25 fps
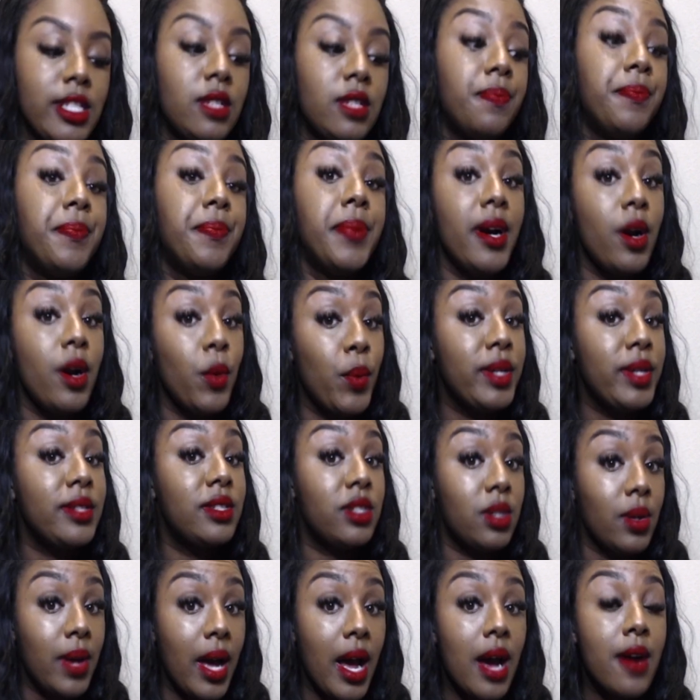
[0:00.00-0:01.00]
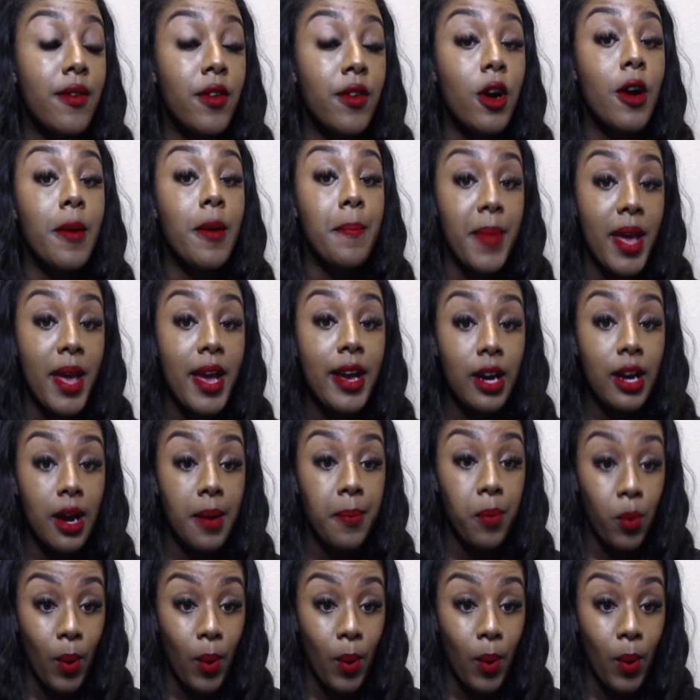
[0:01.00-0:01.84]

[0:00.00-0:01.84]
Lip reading: but we still have our makeup